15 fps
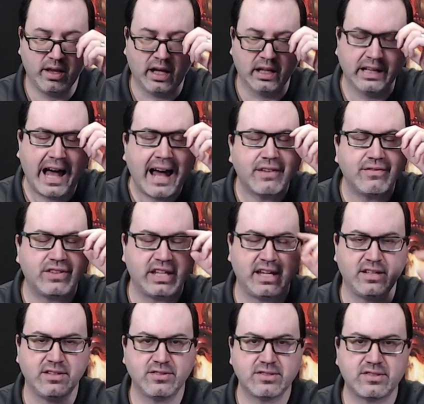A lot of
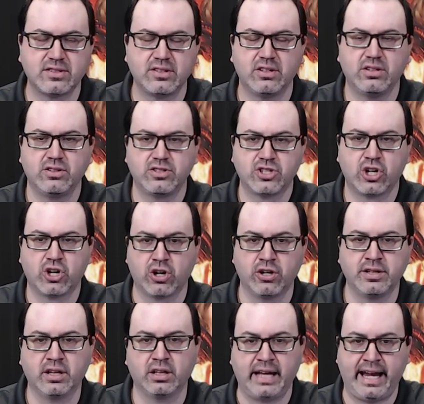these
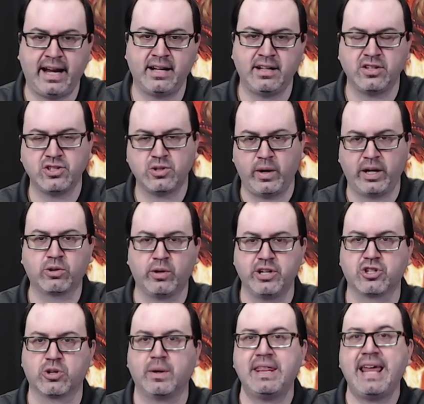turn the land into a
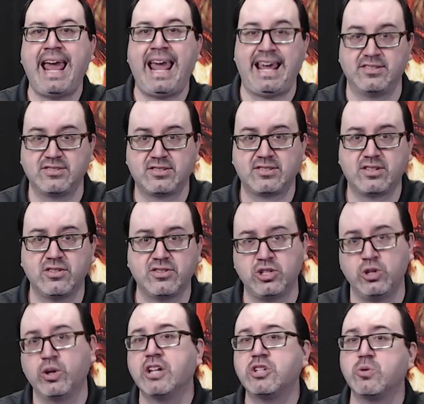creature with haste.
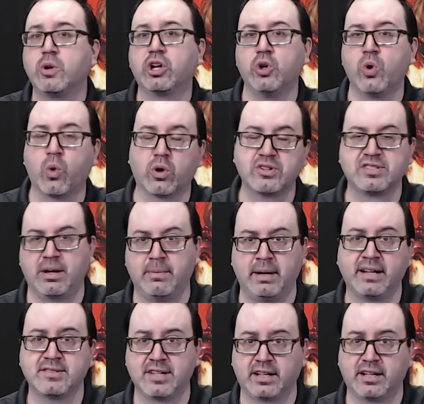So you get to ignore
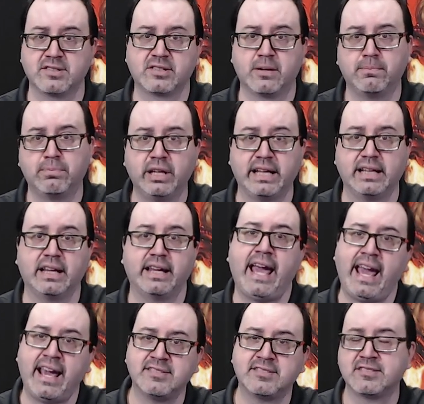summoning sickness completely.
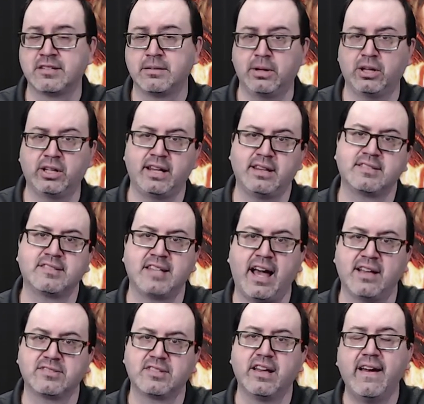Haste is an ability that
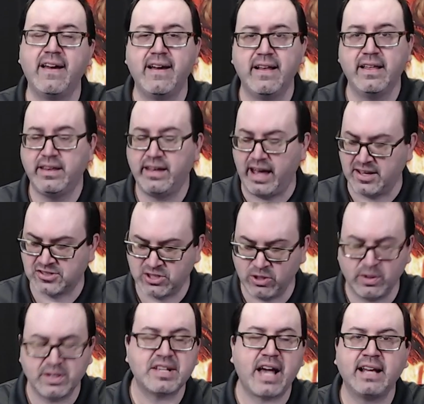says, as
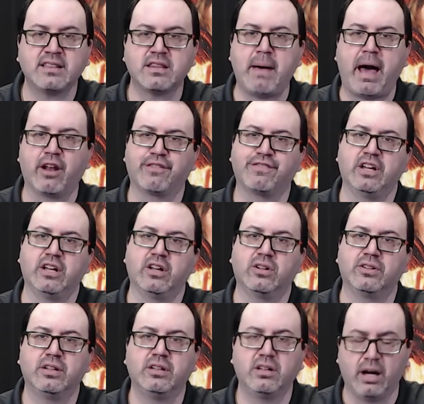soon as I hit the
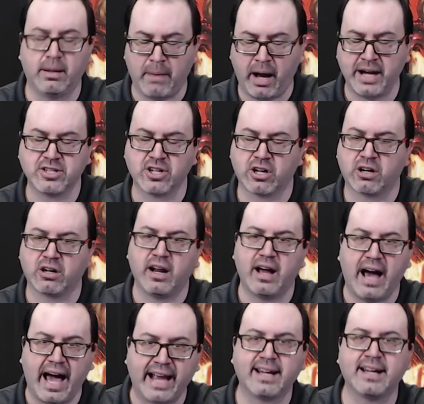battlefield on my turn,
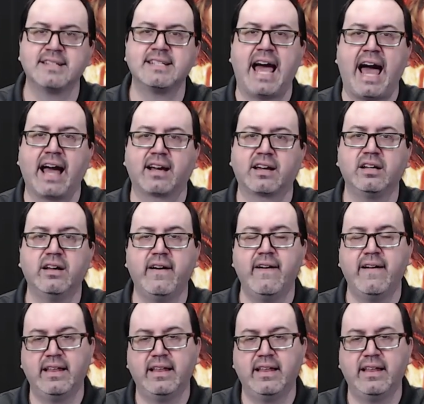I can attack.